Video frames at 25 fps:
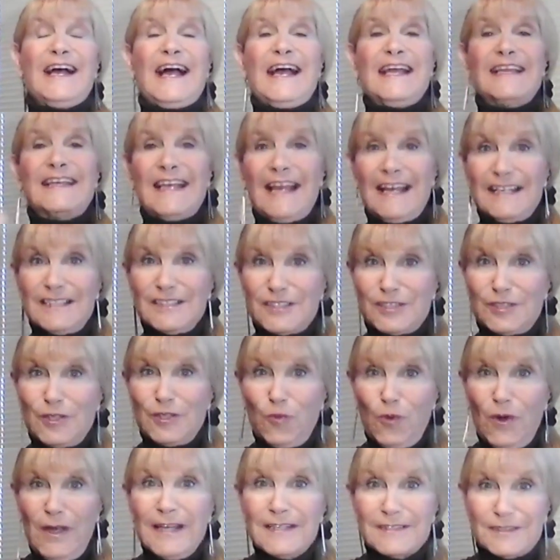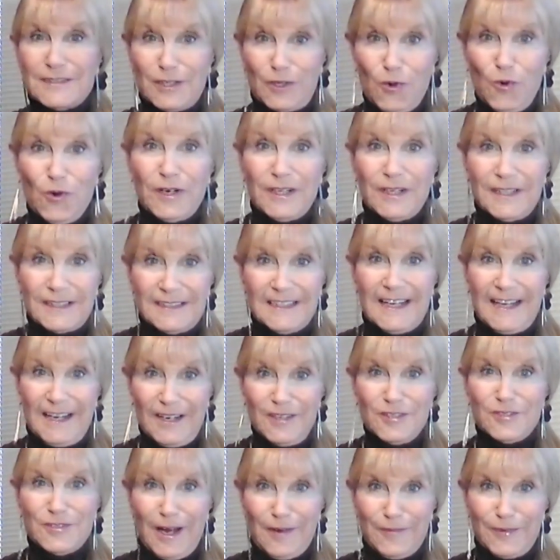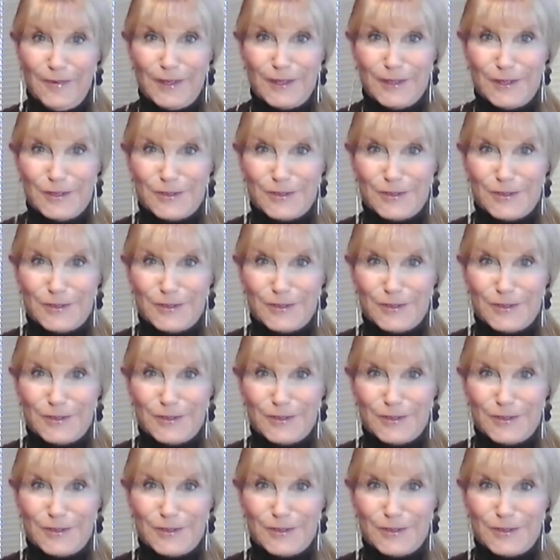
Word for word: against the wind, according to air traffic